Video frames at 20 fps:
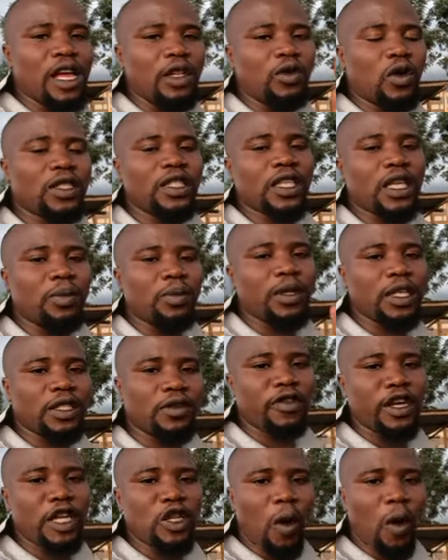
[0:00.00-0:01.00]
Don't skip this
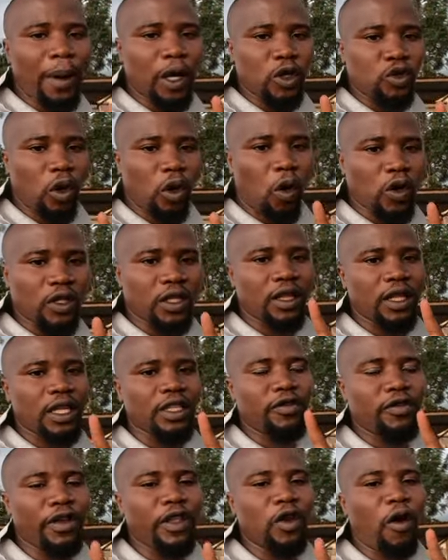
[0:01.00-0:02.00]
video. Make sure watching
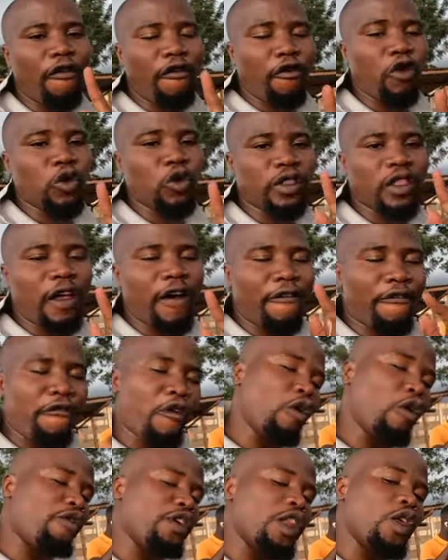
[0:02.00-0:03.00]
this video,
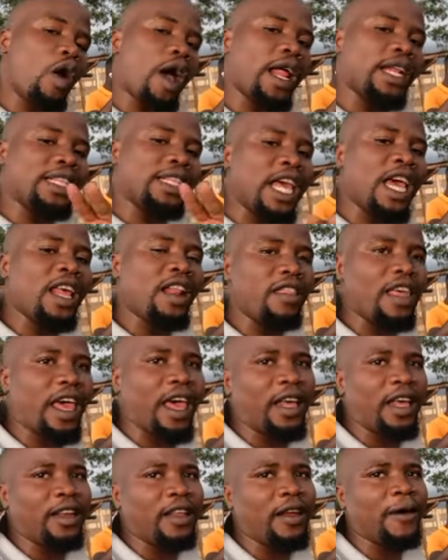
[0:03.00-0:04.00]
full video until the
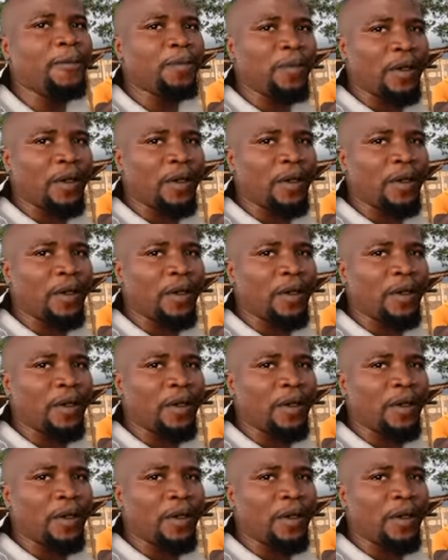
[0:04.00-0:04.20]
end.